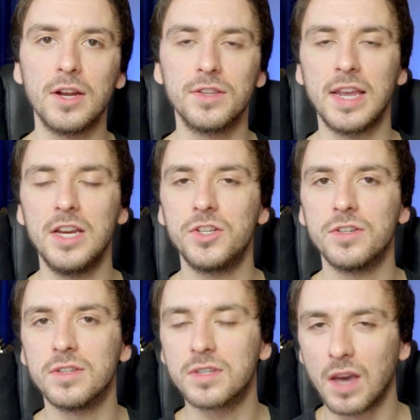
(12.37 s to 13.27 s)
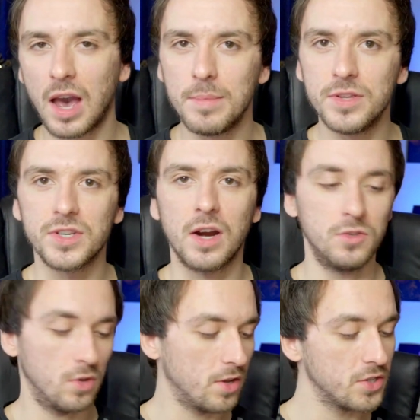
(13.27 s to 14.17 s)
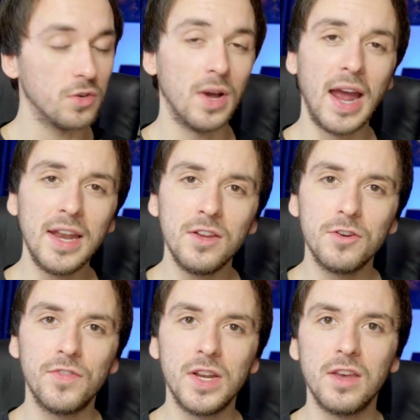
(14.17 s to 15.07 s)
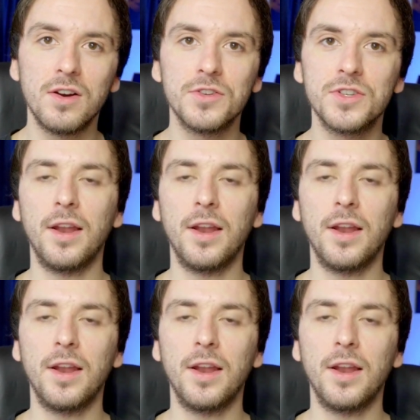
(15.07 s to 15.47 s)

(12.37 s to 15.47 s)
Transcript: annotations, comments, how to also edit your videos,